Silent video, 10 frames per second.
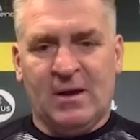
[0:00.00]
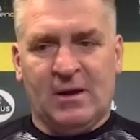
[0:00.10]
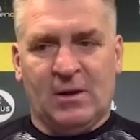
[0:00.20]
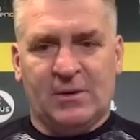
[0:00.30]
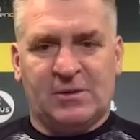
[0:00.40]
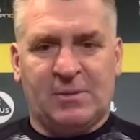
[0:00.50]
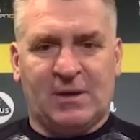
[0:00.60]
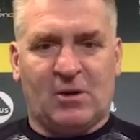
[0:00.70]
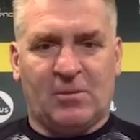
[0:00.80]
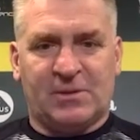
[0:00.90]
you know, it's a big
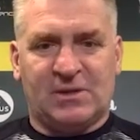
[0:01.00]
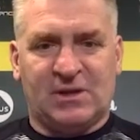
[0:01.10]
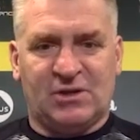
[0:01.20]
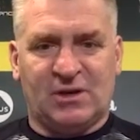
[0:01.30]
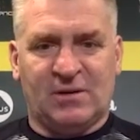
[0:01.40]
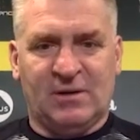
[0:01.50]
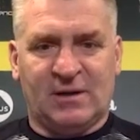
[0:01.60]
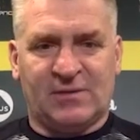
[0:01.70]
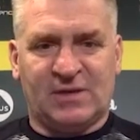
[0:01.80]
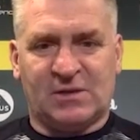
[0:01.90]
competition. And
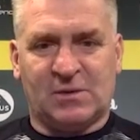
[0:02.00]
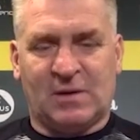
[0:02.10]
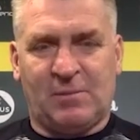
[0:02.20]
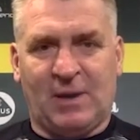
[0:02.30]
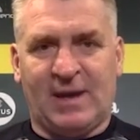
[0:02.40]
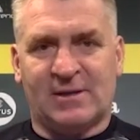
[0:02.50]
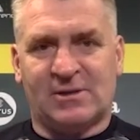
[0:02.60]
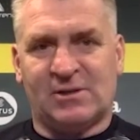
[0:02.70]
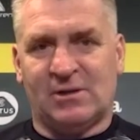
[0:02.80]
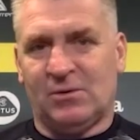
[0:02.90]
I've said to our
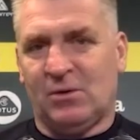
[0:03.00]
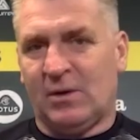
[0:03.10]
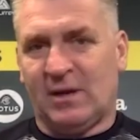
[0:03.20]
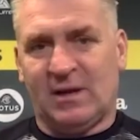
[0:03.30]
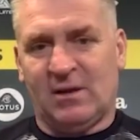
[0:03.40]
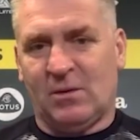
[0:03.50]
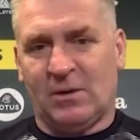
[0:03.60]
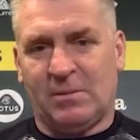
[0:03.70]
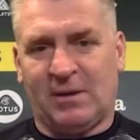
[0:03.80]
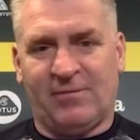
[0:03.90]
players, you know, you only
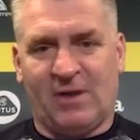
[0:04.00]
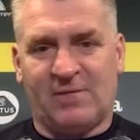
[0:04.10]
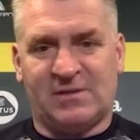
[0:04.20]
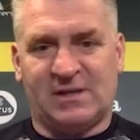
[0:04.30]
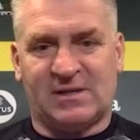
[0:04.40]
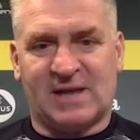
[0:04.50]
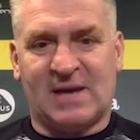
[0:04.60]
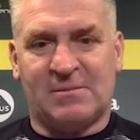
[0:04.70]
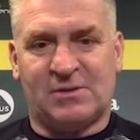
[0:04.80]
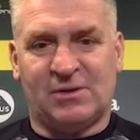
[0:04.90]
play 5 or 6
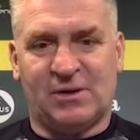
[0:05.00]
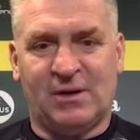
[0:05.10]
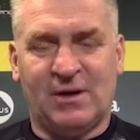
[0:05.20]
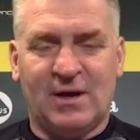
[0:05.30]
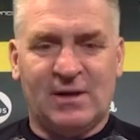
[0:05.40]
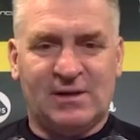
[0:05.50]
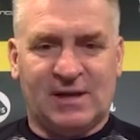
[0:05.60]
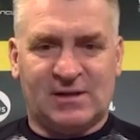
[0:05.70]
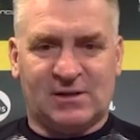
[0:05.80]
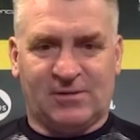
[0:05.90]
games to
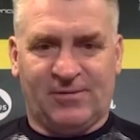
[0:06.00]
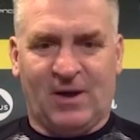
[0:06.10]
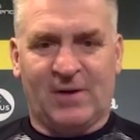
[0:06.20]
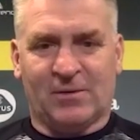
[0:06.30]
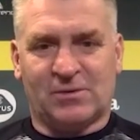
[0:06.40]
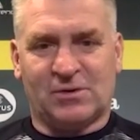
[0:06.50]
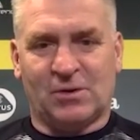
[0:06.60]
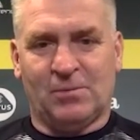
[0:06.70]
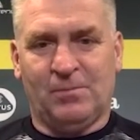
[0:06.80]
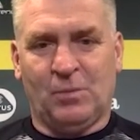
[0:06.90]
get to the final.
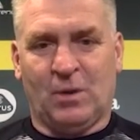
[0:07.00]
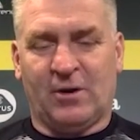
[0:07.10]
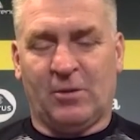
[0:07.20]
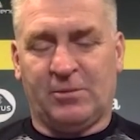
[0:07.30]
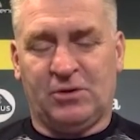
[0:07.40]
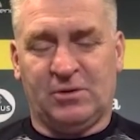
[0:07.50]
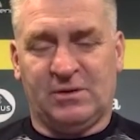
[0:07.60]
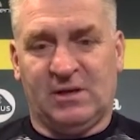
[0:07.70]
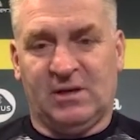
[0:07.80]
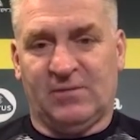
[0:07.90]
So what an
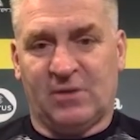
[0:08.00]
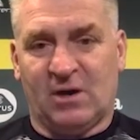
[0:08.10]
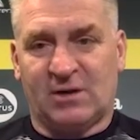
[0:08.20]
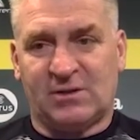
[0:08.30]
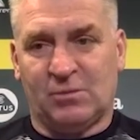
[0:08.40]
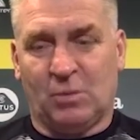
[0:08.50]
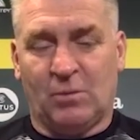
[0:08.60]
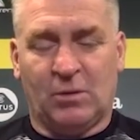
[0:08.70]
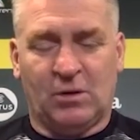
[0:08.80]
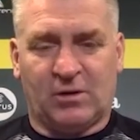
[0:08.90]
opportunity you've got and
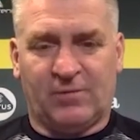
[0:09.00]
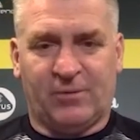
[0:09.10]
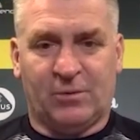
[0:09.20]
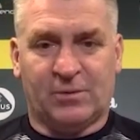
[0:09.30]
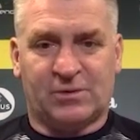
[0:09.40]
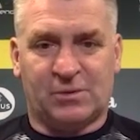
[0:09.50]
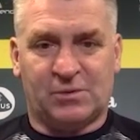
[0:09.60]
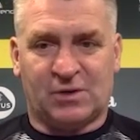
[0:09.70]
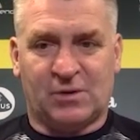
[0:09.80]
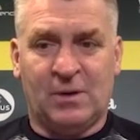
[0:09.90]
one we're looking forward to.
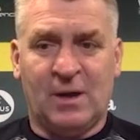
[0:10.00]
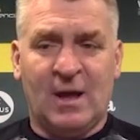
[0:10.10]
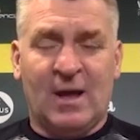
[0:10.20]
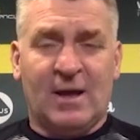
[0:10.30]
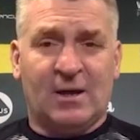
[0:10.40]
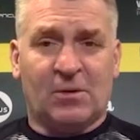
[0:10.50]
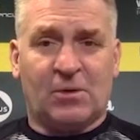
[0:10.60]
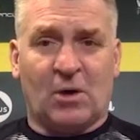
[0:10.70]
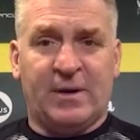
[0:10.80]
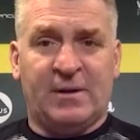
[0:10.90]
So, you know,
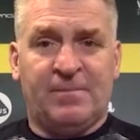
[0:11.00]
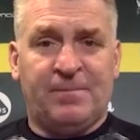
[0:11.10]
going,